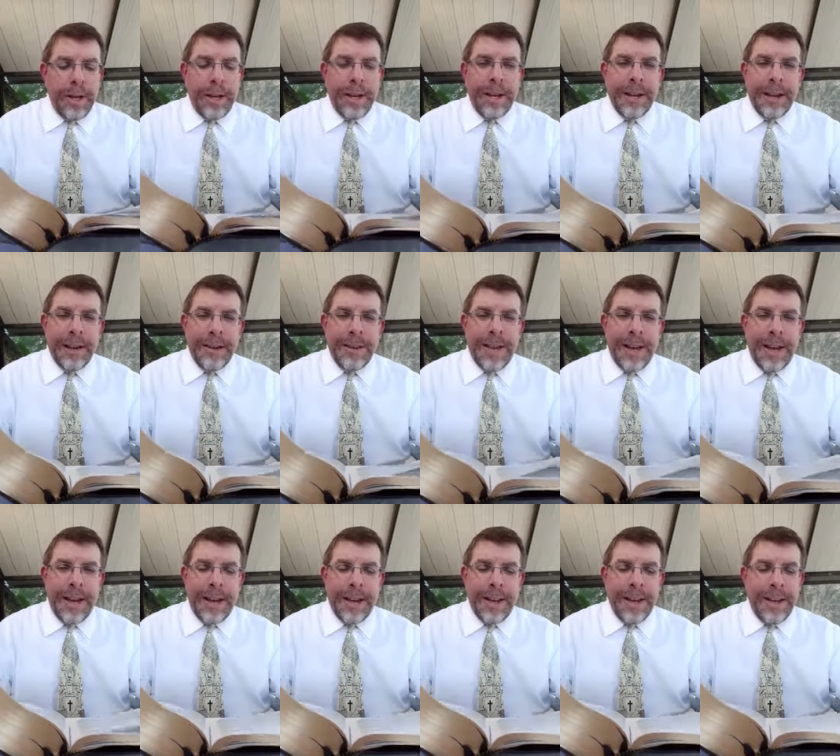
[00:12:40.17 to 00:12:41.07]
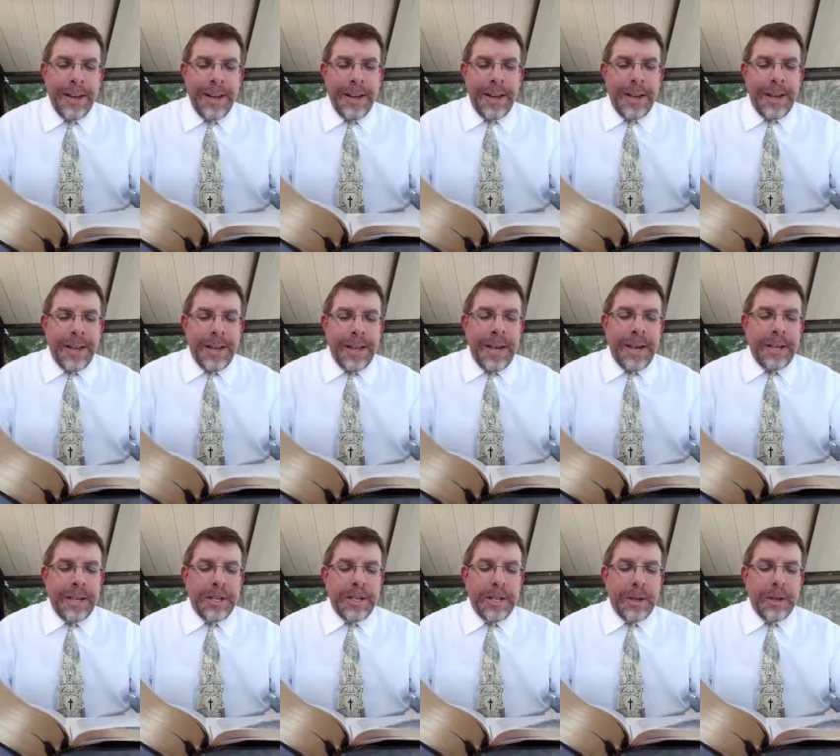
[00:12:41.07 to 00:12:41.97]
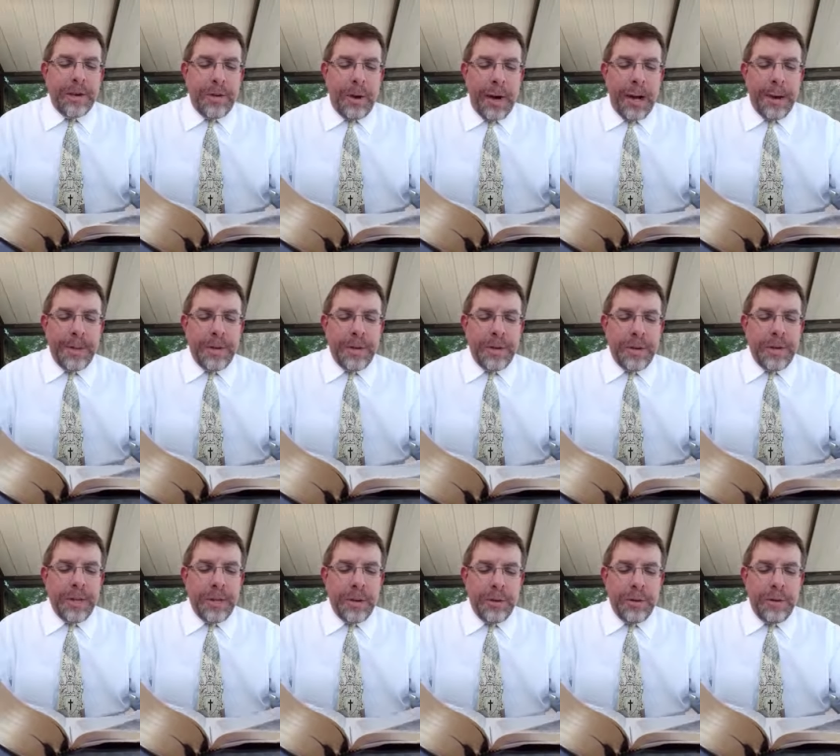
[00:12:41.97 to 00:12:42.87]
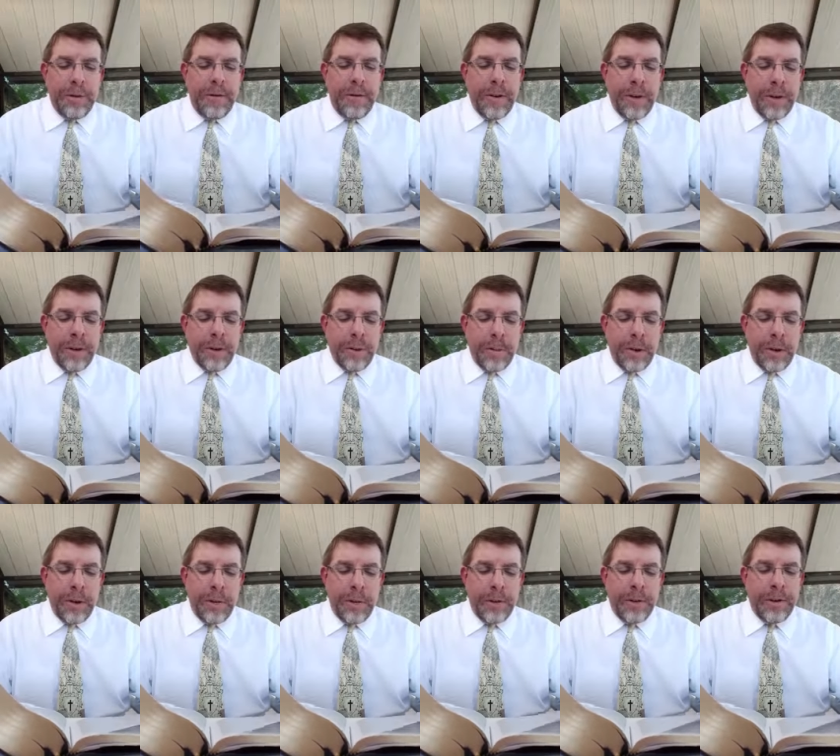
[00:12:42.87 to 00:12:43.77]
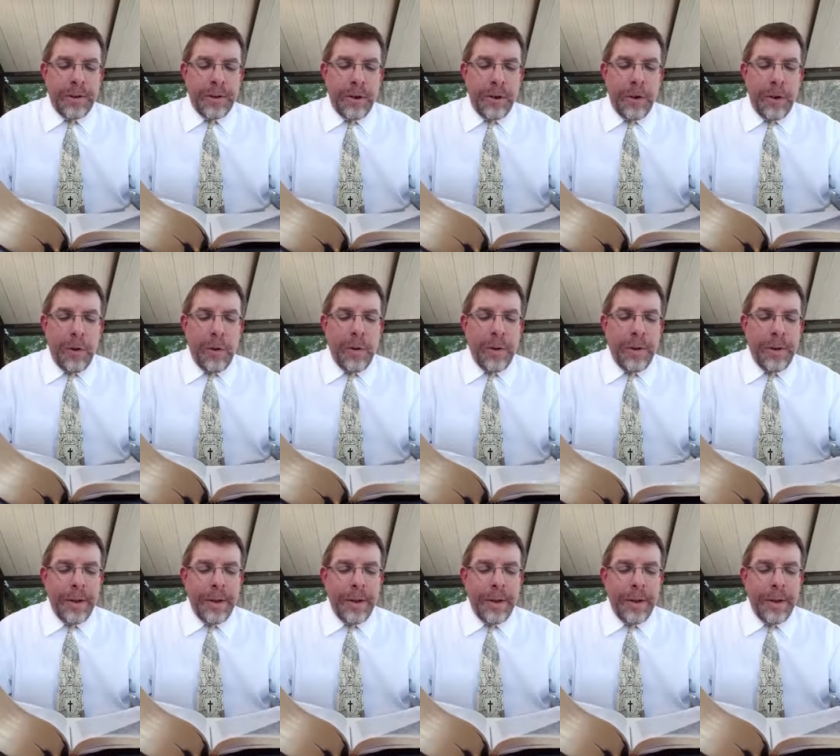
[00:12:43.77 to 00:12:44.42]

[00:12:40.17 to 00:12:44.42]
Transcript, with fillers: You hear that? That's the tribes of the children of Israel. So